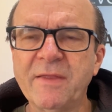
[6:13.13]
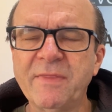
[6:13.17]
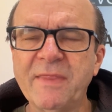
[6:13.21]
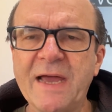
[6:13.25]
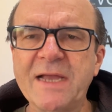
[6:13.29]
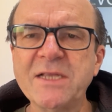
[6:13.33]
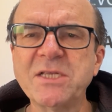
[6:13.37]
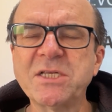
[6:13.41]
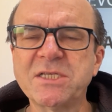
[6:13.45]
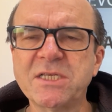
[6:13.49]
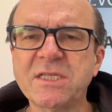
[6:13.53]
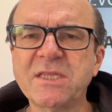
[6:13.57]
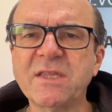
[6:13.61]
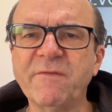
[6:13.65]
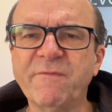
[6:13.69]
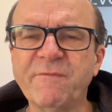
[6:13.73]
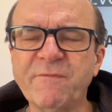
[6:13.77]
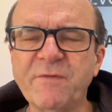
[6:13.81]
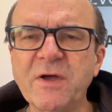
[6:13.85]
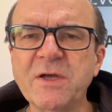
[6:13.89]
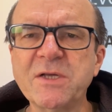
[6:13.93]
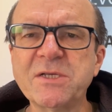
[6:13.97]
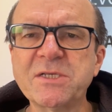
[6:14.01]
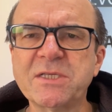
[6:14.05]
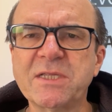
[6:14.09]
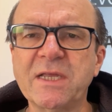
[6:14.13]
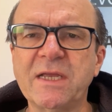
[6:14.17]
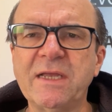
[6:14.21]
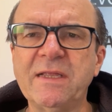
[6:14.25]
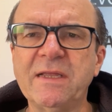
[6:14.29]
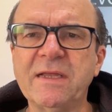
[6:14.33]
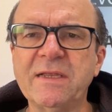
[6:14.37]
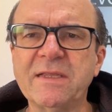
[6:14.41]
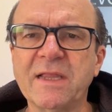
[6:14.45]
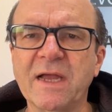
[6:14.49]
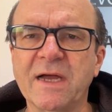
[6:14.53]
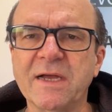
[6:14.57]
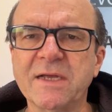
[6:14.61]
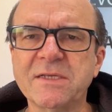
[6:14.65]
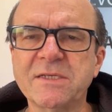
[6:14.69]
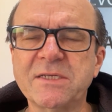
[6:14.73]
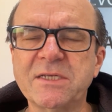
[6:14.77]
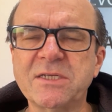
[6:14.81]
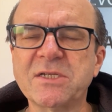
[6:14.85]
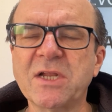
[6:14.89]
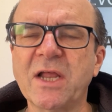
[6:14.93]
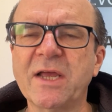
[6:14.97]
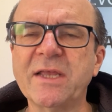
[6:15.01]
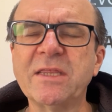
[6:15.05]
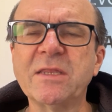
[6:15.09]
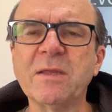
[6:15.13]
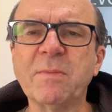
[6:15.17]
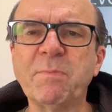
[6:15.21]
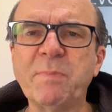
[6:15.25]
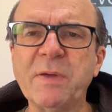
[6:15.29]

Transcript: That's the first thing it does. It's like the